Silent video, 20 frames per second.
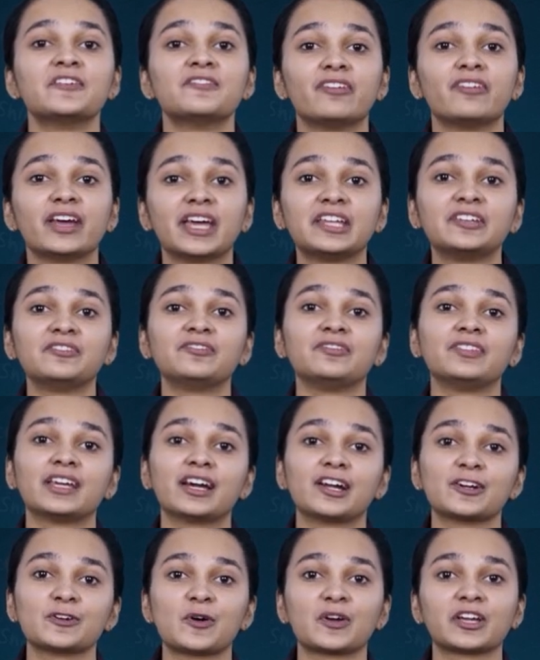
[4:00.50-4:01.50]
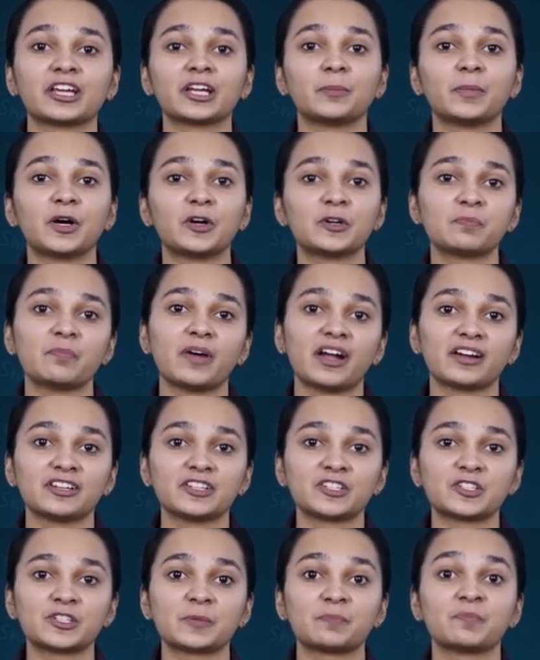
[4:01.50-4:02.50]
when we are talking about
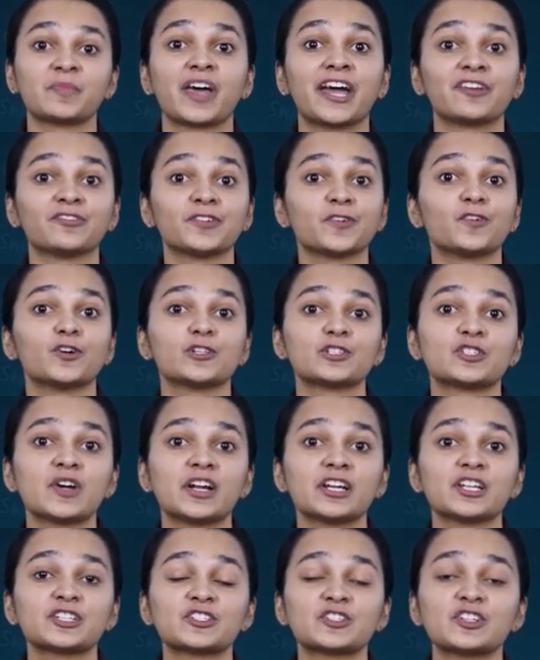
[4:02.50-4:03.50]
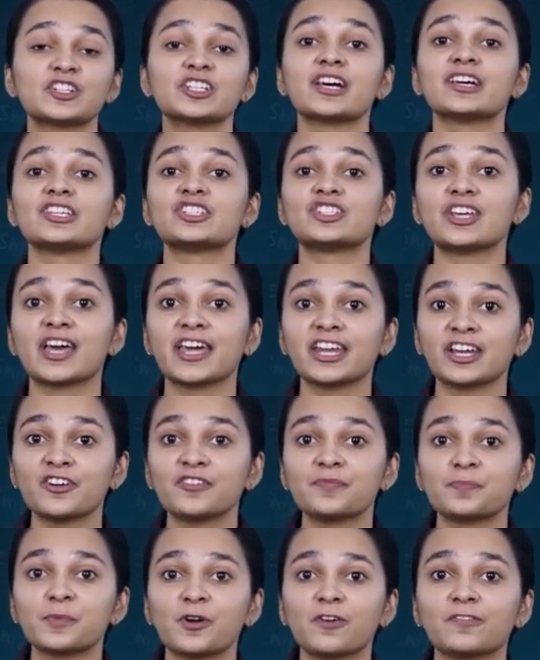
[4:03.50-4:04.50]
partnership and we have also understood sharing
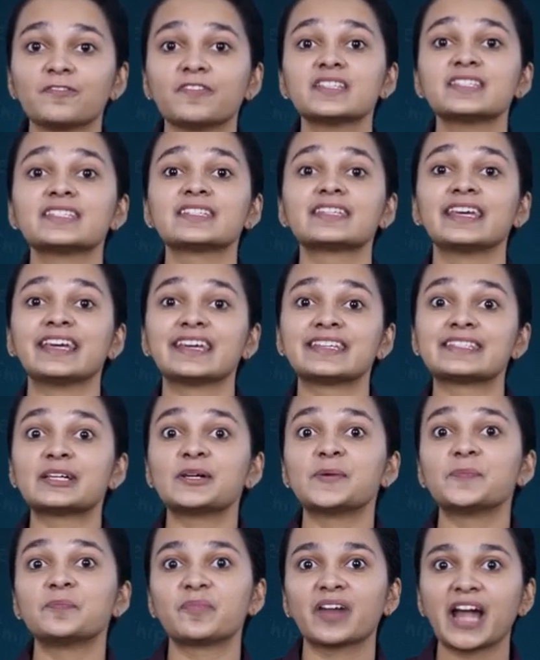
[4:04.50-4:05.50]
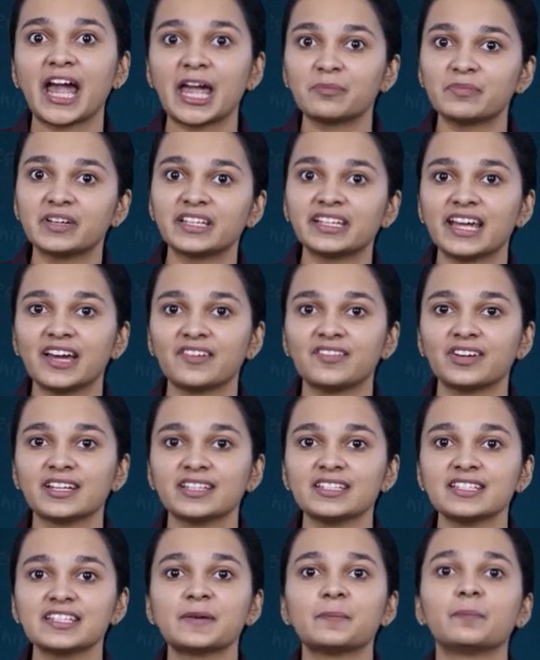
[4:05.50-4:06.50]
of profits is a primary
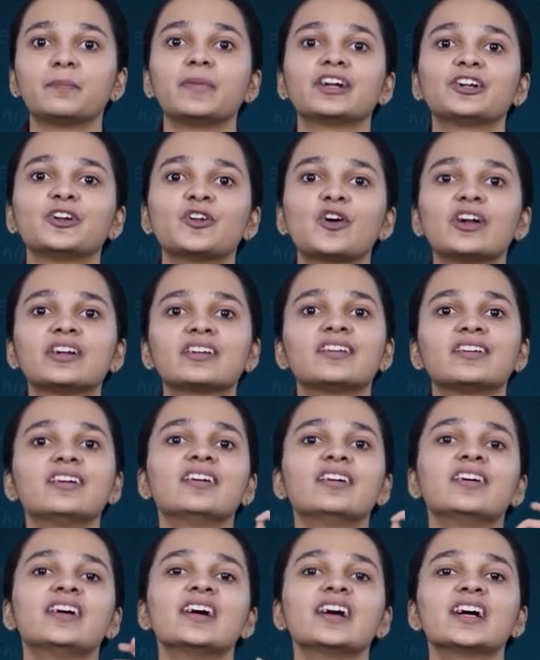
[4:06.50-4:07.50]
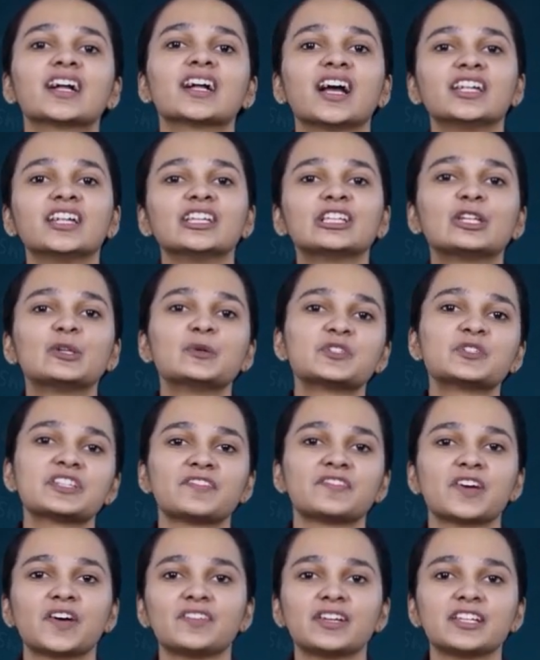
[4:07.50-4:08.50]
evidence but not a
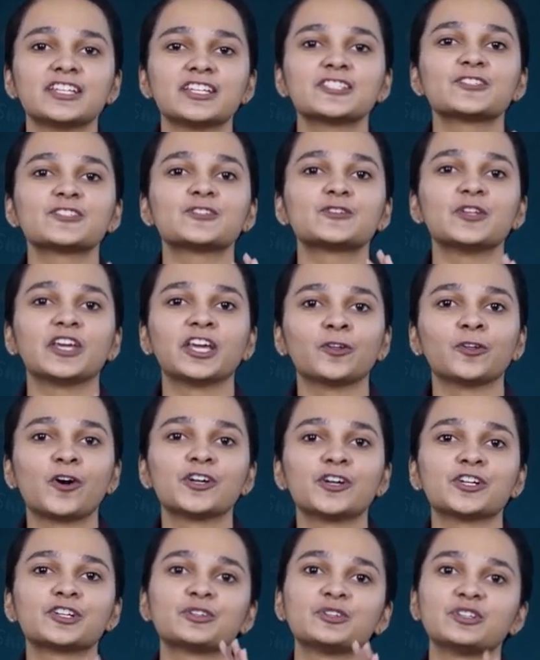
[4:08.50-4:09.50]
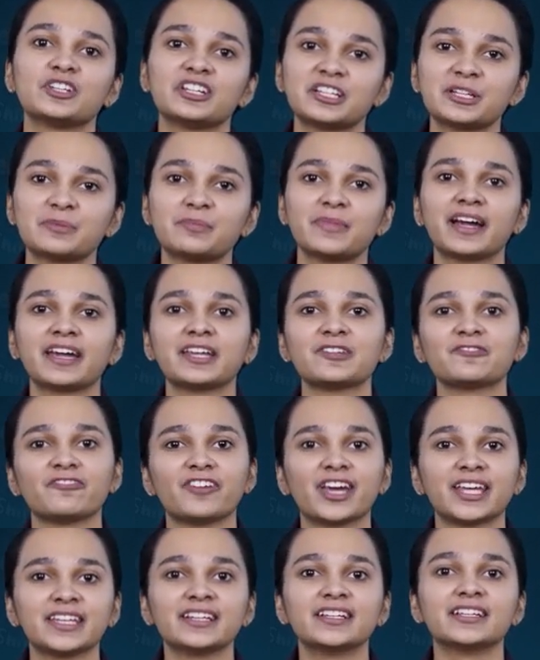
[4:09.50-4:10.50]
conclusive evidence in order to determine
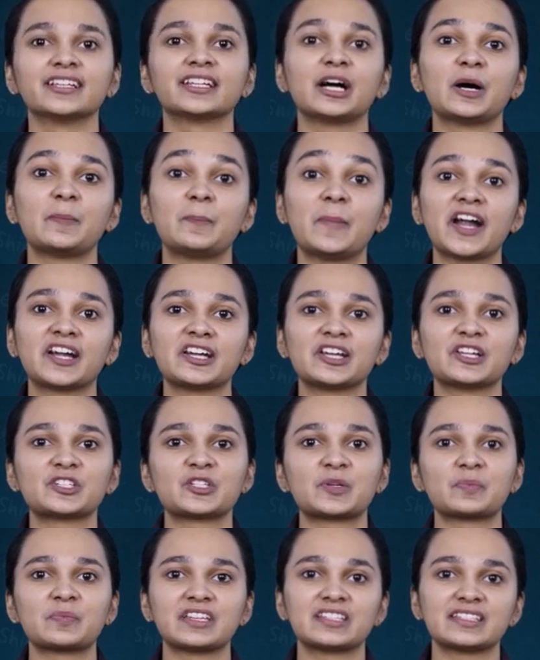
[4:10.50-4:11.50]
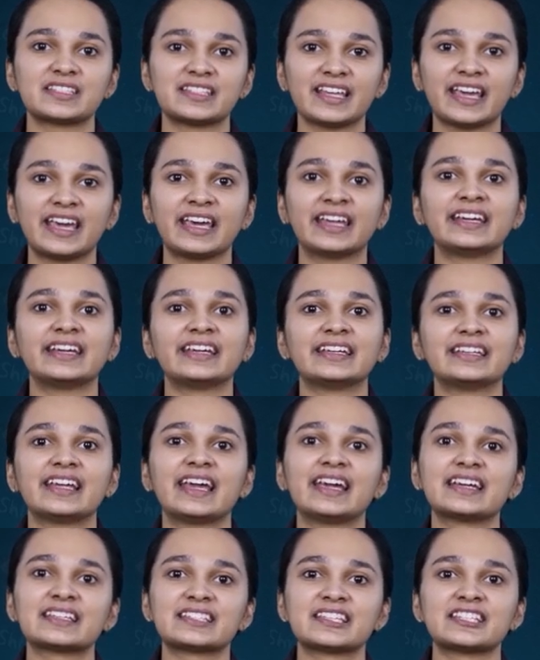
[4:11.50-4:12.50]
whether a partnership is there in
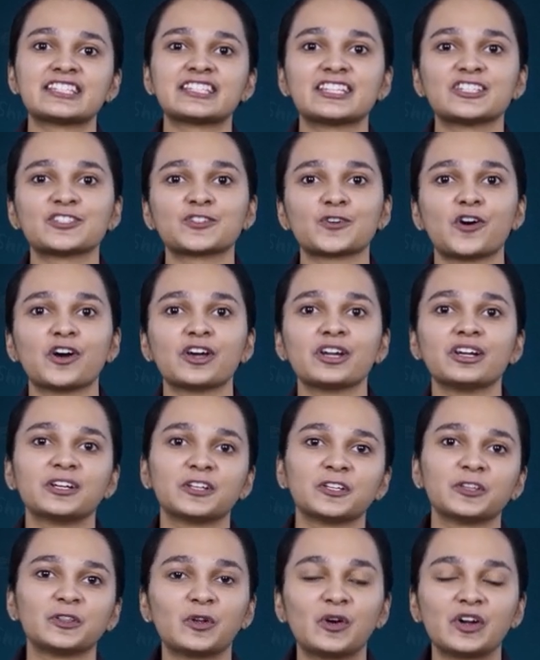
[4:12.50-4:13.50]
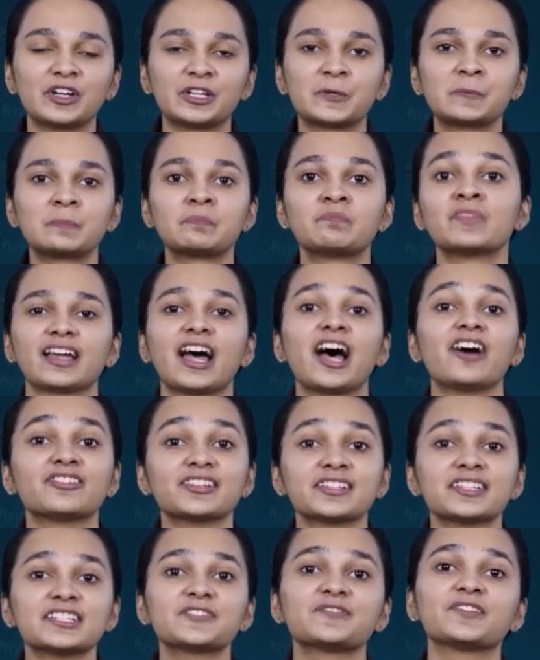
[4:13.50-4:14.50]
existence or not.
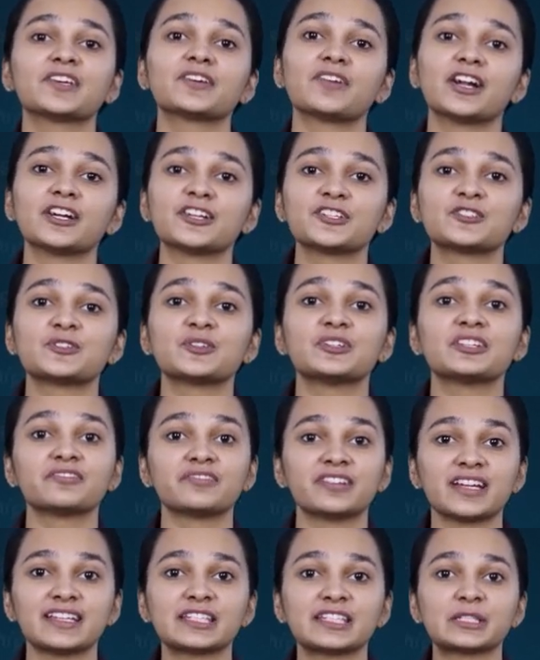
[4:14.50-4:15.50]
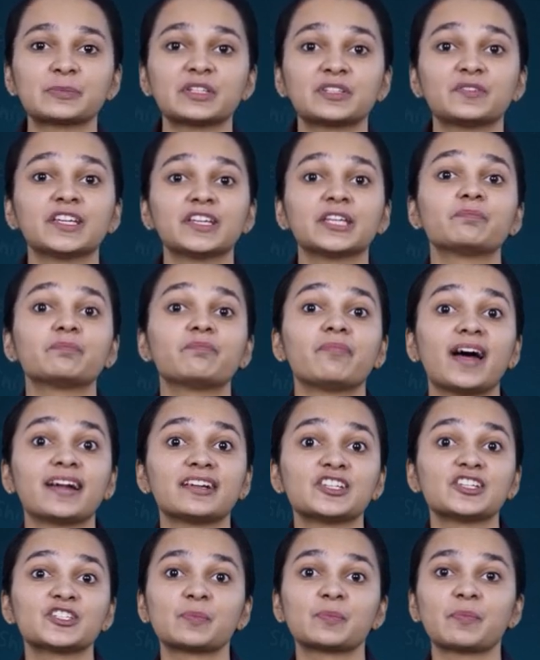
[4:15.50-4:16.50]
After this, we have understood differences between
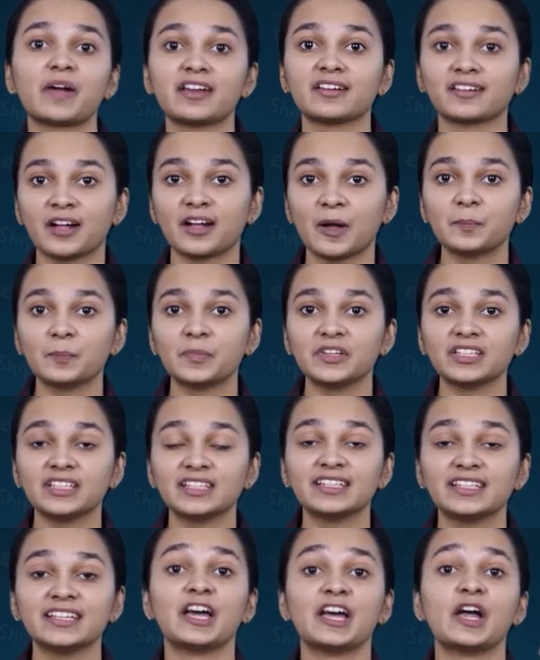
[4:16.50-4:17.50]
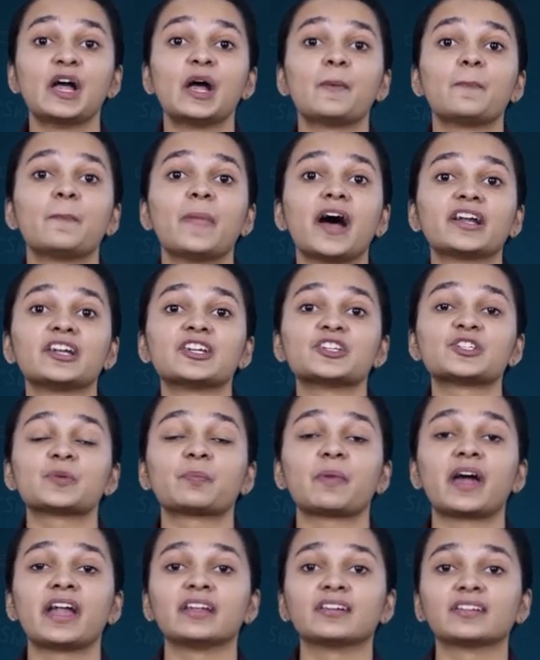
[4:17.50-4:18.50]
partnership and a company,
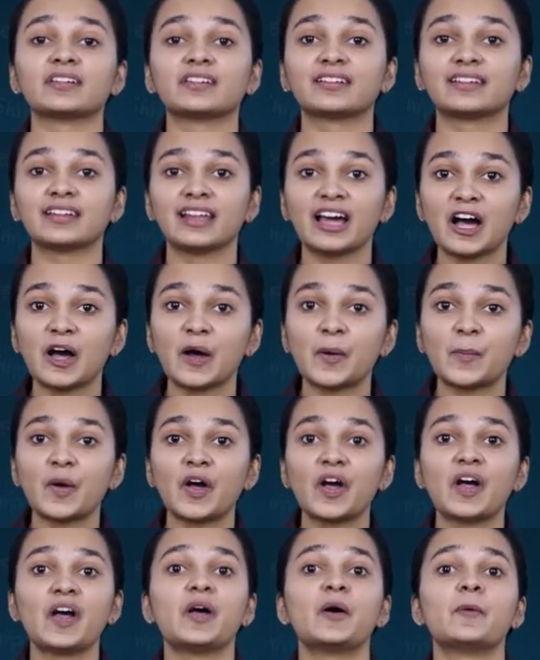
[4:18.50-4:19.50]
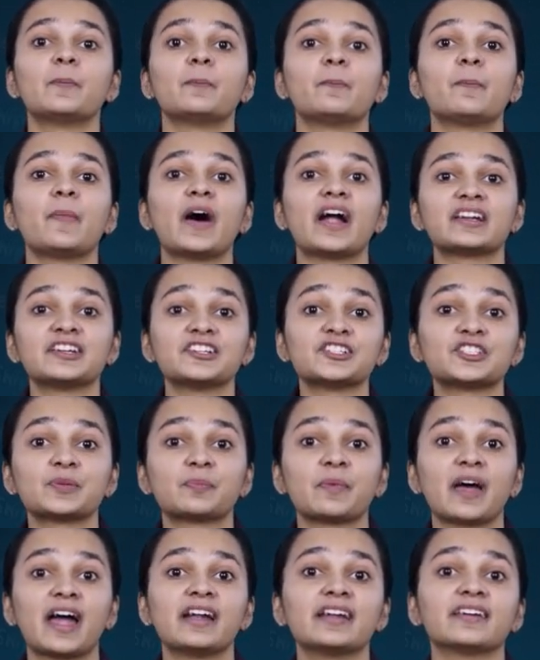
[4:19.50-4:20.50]
partnership and a club,
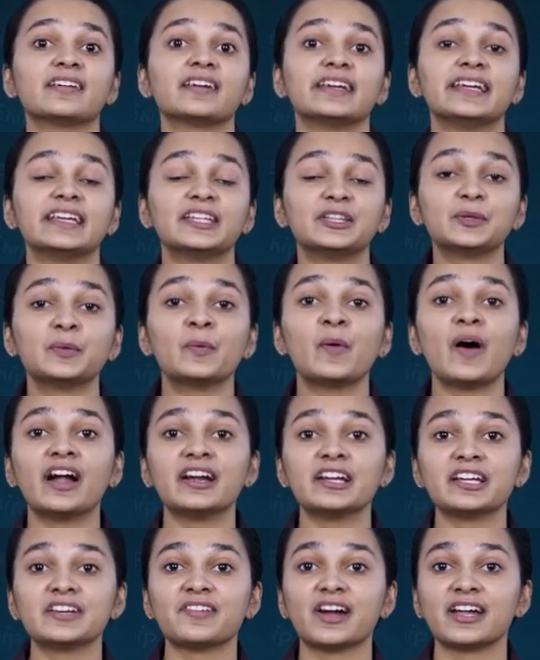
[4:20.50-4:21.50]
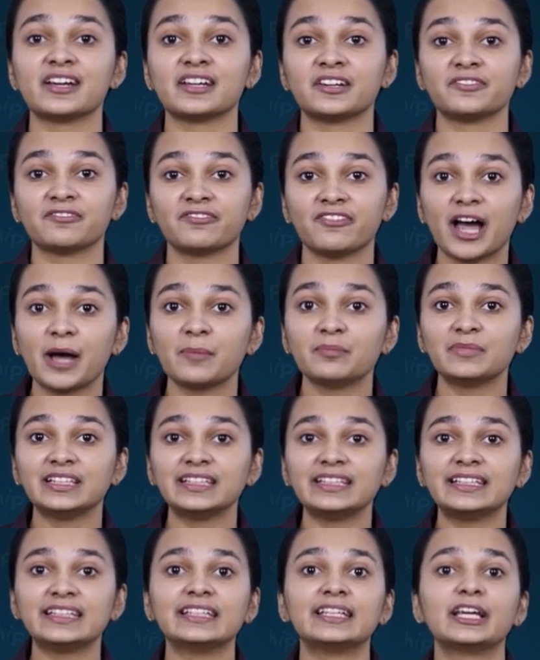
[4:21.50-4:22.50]
partnership and a Hindu undivided
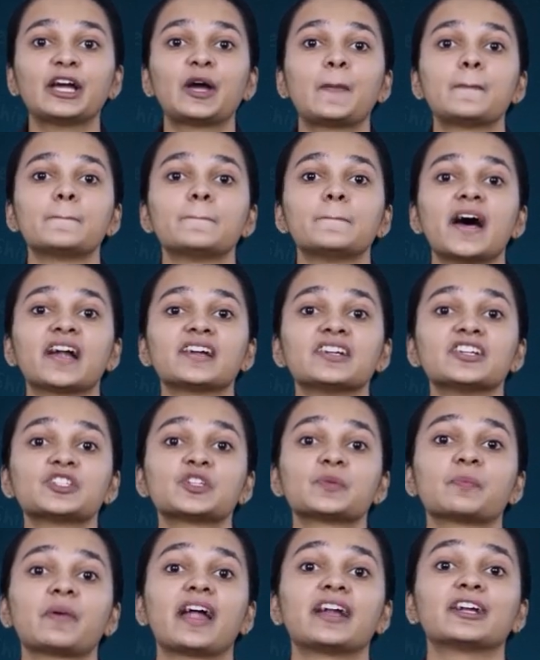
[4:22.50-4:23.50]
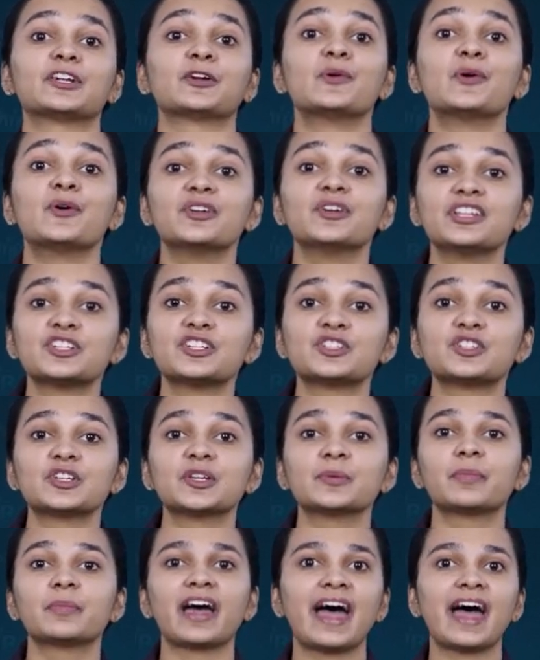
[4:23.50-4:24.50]
family, partnership and
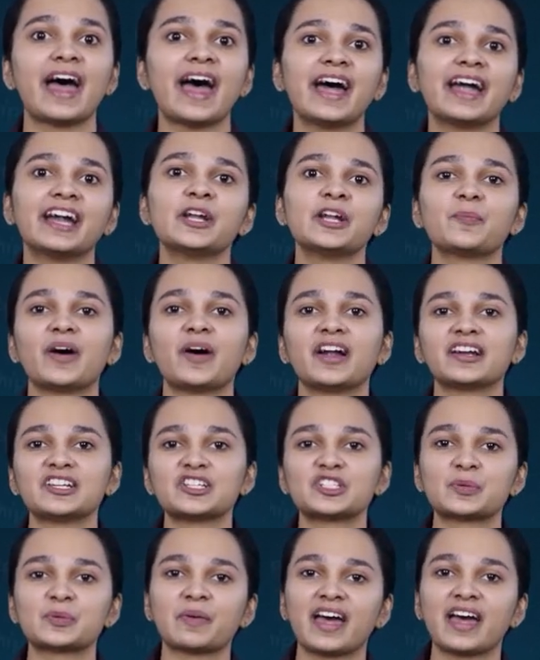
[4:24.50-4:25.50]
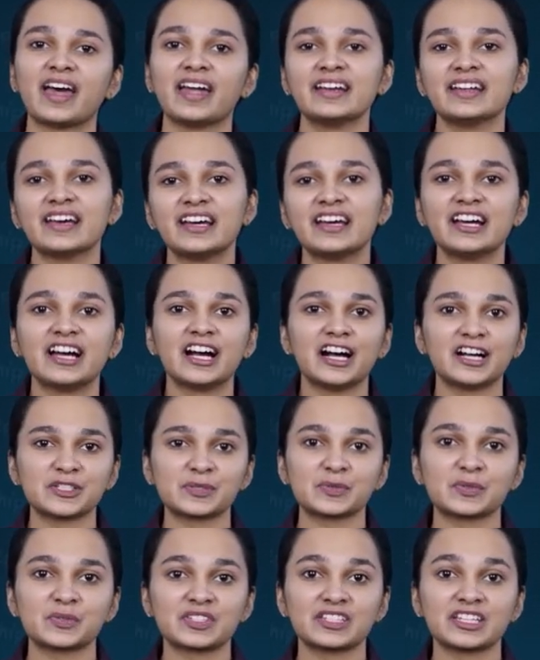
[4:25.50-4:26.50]
co-ownership and partnership and
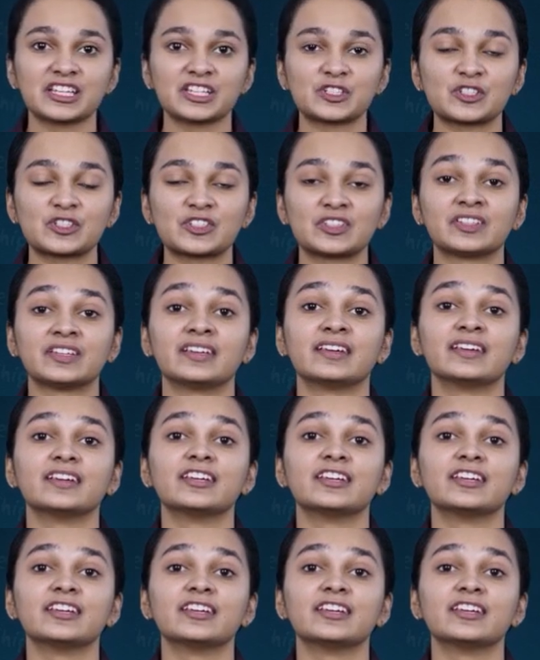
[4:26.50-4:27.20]
association.